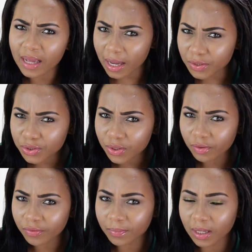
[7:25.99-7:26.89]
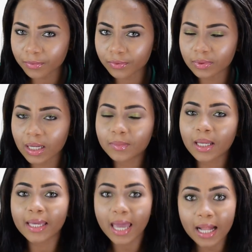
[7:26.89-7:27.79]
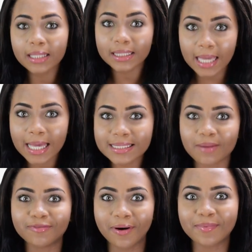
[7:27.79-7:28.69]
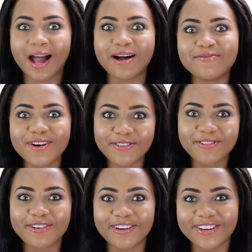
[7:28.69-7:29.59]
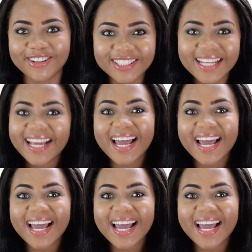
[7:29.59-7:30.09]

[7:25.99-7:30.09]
Are you sure you're from Cameroon? I'm like, hell yes, I'm from Cameroon.